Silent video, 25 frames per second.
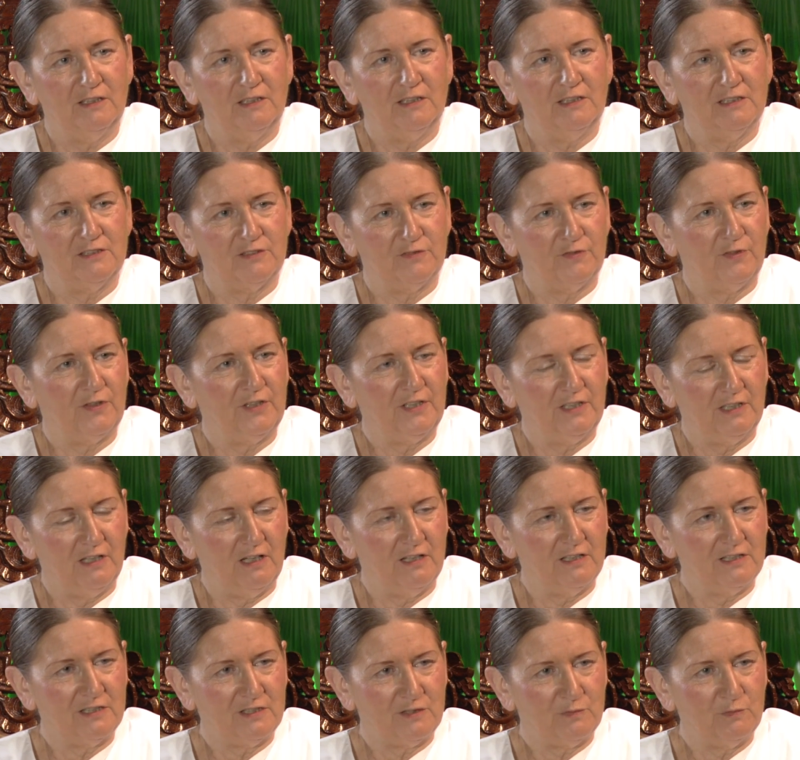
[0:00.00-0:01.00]
it's very
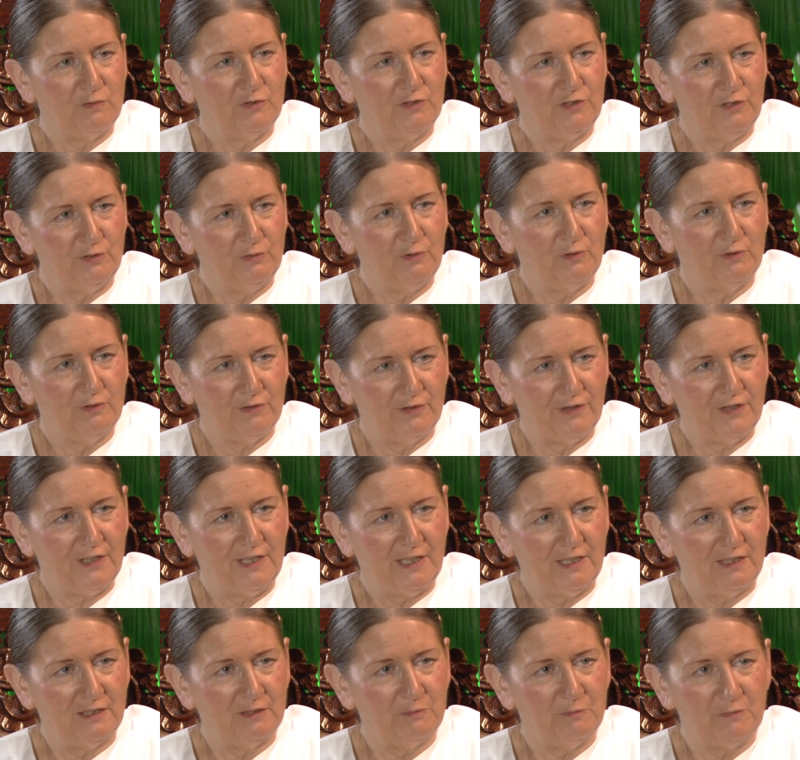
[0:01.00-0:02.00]
nice what you all
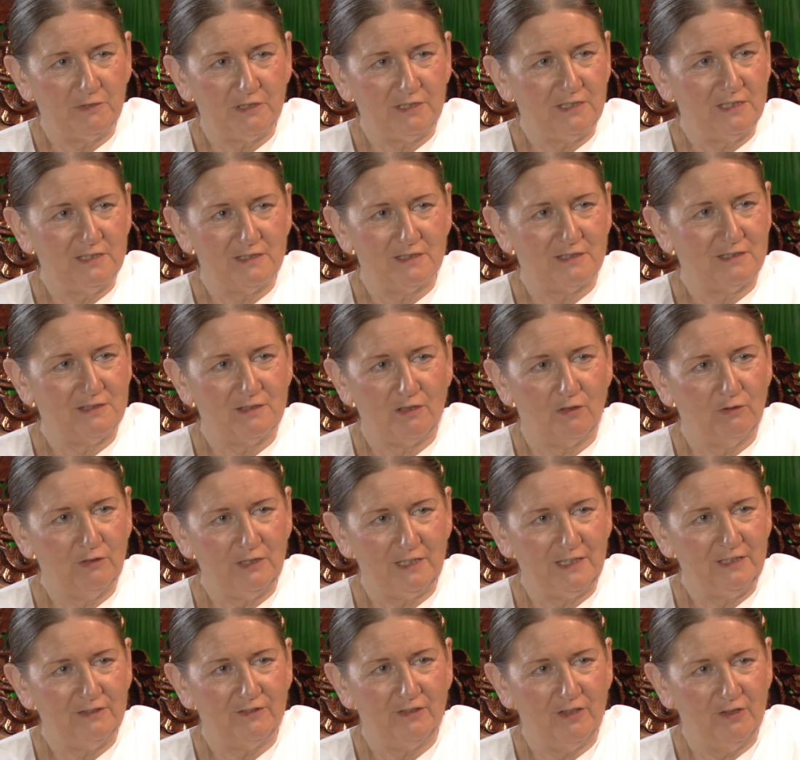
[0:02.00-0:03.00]
think, but it's
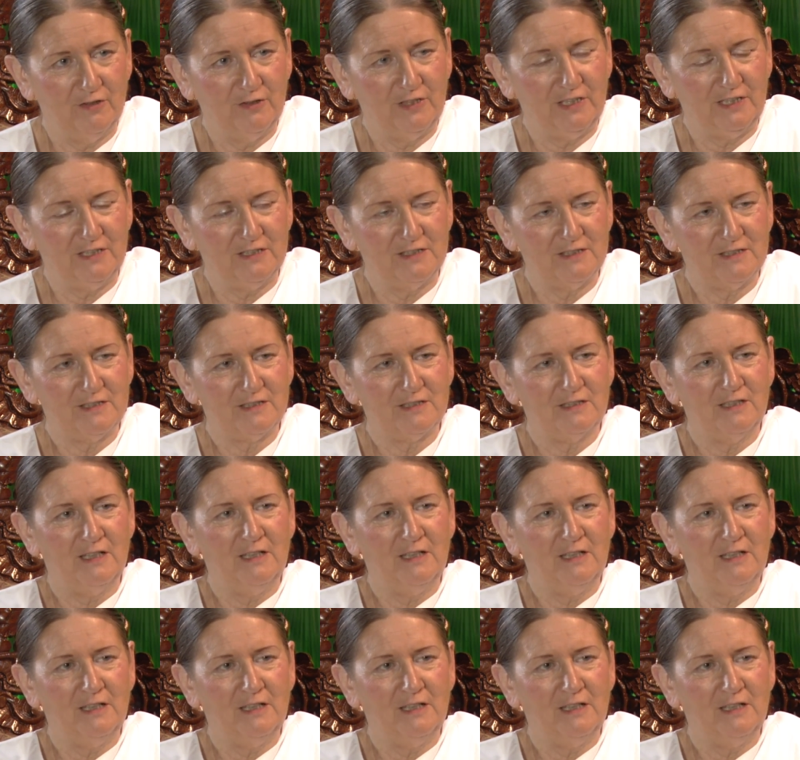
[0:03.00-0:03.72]
totally erroneous.